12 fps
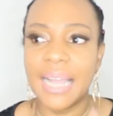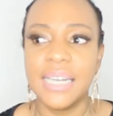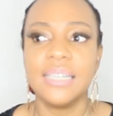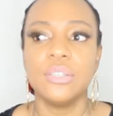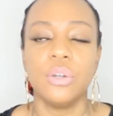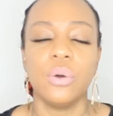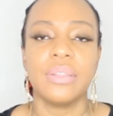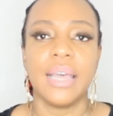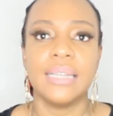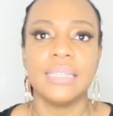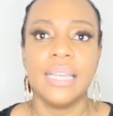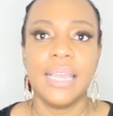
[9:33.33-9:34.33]
I didn't know
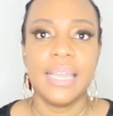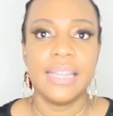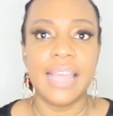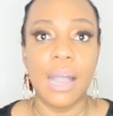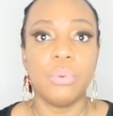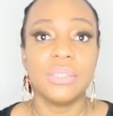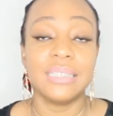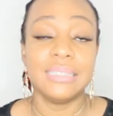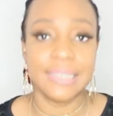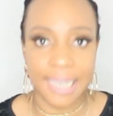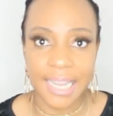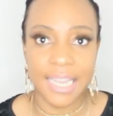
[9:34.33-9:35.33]
that that was a
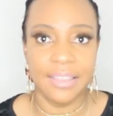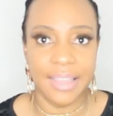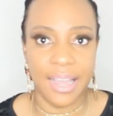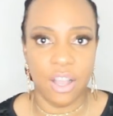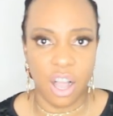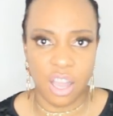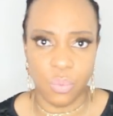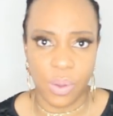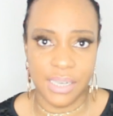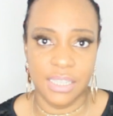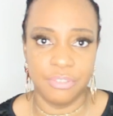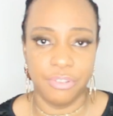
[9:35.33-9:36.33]
day that God
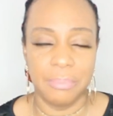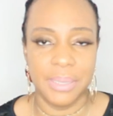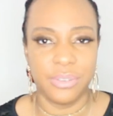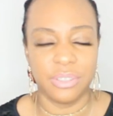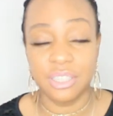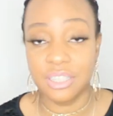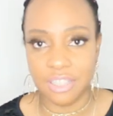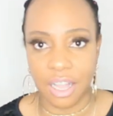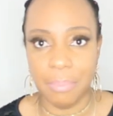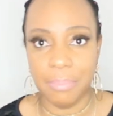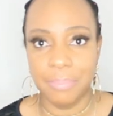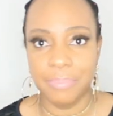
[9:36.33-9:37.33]
wanted for me to
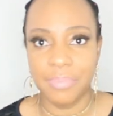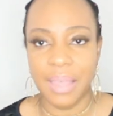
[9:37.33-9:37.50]
stop